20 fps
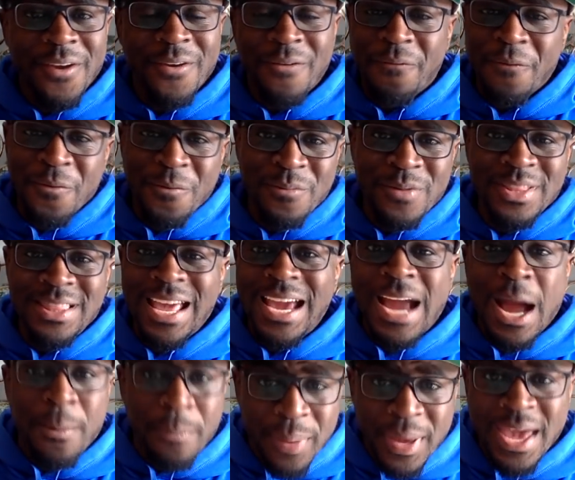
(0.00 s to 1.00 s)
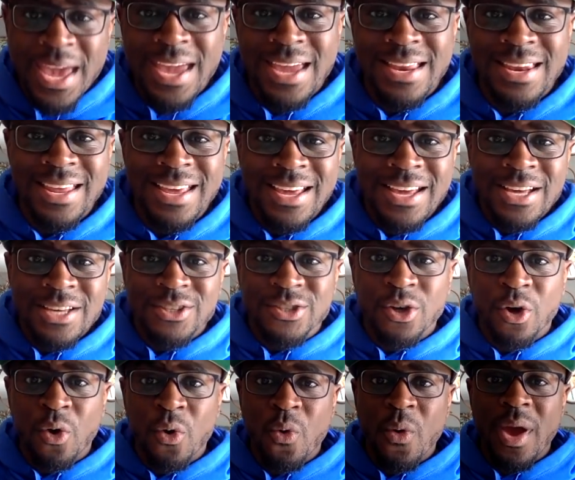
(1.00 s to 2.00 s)
feel me? They got paid.
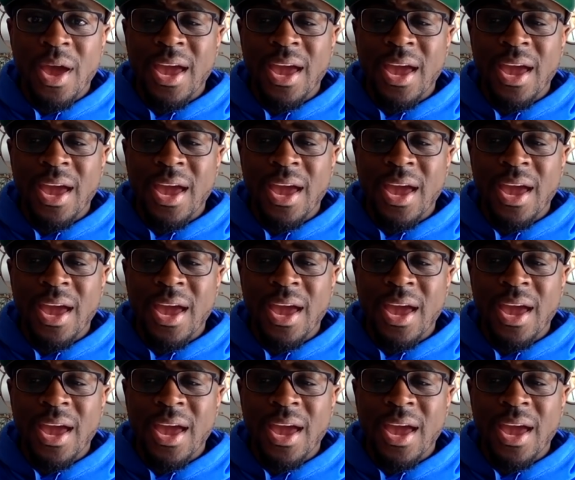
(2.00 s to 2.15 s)
So